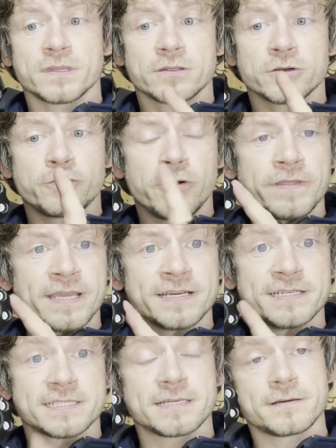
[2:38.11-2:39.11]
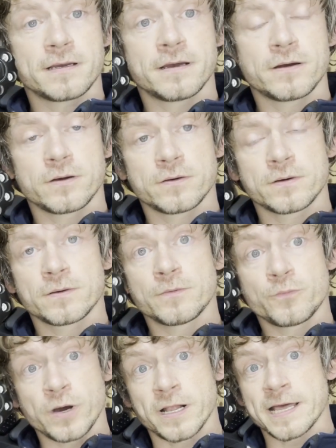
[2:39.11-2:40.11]
The cool thing is,
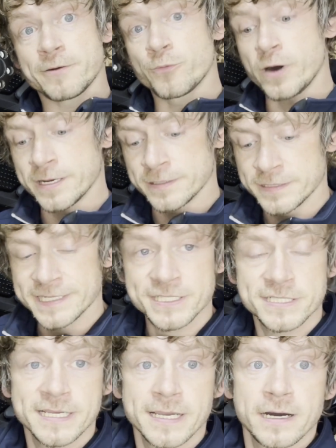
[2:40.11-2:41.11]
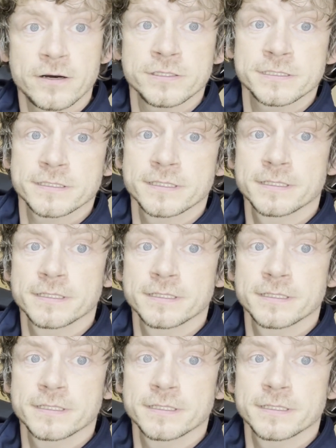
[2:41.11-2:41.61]
well, one, they stick out.